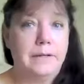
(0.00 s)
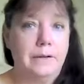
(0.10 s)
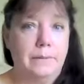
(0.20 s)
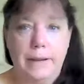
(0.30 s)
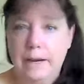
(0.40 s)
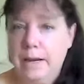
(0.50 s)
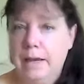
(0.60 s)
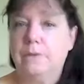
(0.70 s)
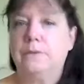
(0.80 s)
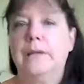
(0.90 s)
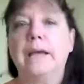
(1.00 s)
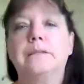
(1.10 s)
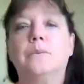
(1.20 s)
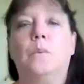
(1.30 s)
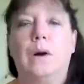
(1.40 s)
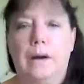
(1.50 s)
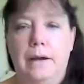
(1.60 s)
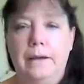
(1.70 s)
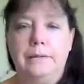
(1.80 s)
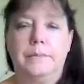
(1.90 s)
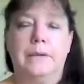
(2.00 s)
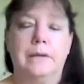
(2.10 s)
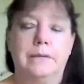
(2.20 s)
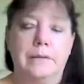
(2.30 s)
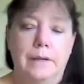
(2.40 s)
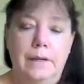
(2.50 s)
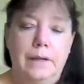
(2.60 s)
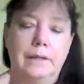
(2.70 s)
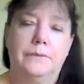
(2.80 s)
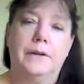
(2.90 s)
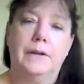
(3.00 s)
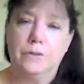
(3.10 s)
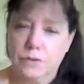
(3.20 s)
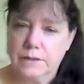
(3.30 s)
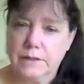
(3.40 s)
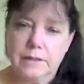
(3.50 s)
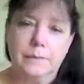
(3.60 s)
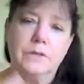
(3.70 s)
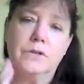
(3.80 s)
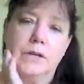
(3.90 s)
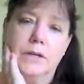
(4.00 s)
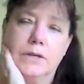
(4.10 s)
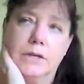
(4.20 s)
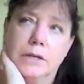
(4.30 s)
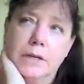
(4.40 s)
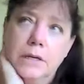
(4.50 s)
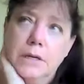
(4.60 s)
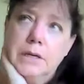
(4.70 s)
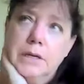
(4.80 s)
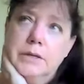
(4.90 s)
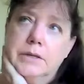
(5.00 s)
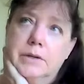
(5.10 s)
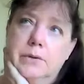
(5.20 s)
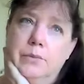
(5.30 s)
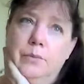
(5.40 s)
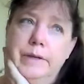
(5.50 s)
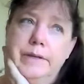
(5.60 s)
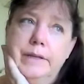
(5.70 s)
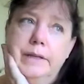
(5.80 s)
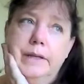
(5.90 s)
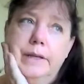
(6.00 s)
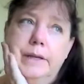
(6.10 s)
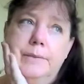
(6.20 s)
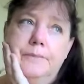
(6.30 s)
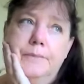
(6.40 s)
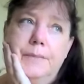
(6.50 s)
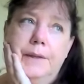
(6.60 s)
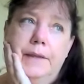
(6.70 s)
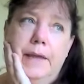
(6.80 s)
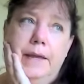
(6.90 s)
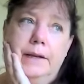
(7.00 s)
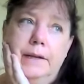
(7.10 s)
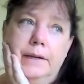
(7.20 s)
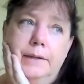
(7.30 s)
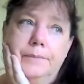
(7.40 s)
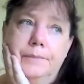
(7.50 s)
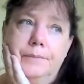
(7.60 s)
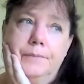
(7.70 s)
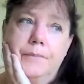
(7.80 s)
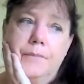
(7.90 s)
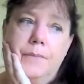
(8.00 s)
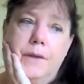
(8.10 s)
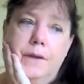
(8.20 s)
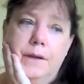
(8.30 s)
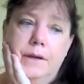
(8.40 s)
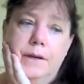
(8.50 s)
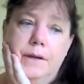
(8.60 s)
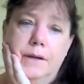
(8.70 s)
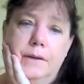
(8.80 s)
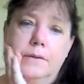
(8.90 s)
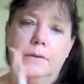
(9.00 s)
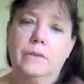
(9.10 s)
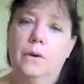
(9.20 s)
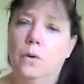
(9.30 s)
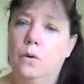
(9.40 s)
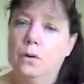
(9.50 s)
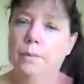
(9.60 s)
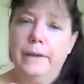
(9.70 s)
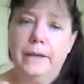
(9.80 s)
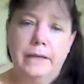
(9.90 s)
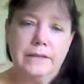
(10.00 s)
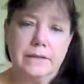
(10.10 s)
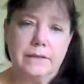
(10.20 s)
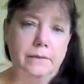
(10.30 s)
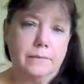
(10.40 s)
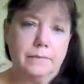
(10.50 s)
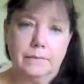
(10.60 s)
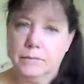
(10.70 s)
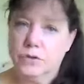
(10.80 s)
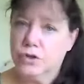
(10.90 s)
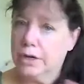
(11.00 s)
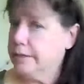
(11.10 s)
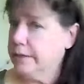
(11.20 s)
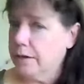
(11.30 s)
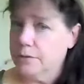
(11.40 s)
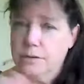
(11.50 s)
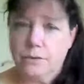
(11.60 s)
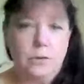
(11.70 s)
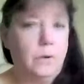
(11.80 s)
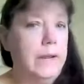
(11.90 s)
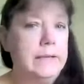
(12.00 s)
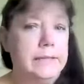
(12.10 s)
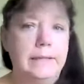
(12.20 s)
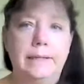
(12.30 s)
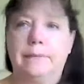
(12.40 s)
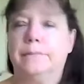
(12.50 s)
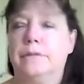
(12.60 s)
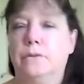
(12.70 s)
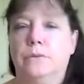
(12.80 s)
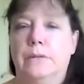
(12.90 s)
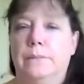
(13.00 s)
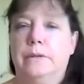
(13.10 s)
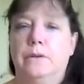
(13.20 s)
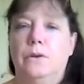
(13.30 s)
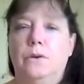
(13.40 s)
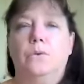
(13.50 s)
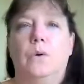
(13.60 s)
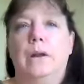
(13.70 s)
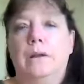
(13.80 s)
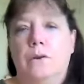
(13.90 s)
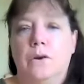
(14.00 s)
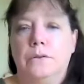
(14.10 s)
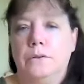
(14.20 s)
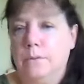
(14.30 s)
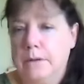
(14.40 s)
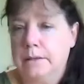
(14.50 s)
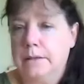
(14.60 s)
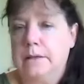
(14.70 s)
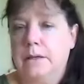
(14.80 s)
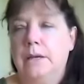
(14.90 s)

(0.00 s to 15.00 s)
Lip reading: in your bank account, that's why. It's because the financial system is changing. So recently in Canada, the whole banking system shut down. So no ATMs, no debit, no credit cards, no nothing.